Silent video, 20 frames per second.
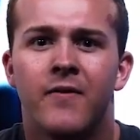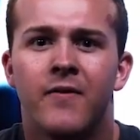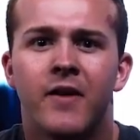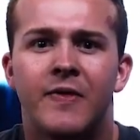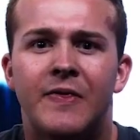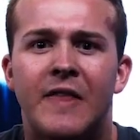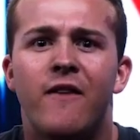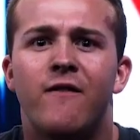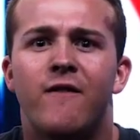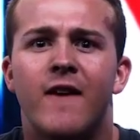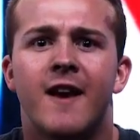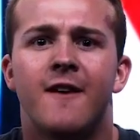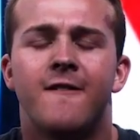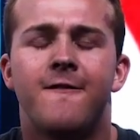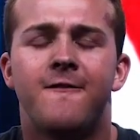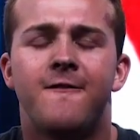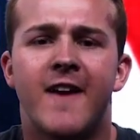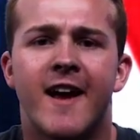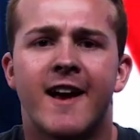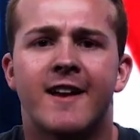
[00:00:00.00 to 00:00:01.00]
They've
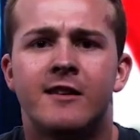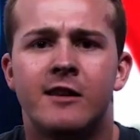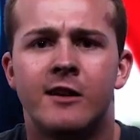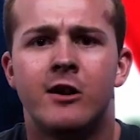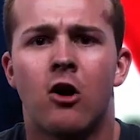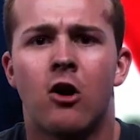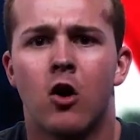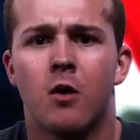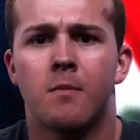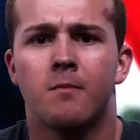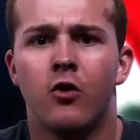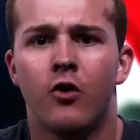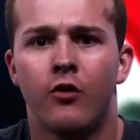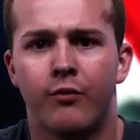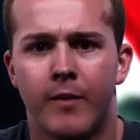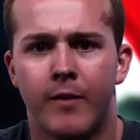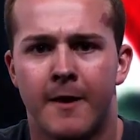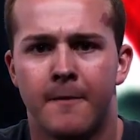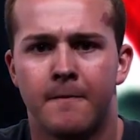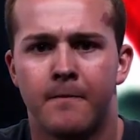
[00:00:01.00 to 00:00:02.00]
infected our
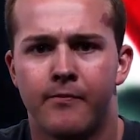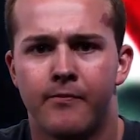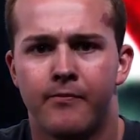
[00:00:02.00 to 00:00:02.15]
movement